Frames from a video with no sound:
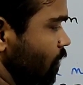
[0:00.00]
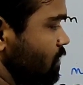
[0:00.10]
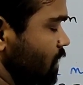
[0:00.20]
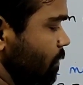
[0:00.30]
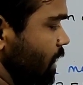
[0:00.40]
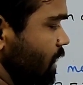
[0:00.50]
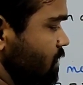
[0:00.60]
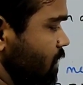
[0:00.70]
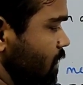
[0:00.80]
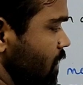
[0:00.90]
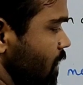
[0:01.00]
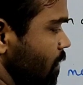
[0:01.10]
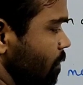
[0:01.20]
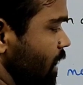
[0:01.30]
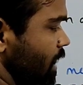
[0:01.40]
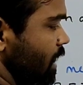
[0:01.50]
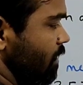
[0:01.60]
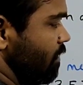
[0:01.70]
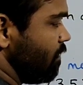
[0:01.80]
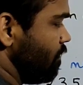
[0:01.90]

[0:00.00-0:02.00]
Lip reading: or sigma x by n,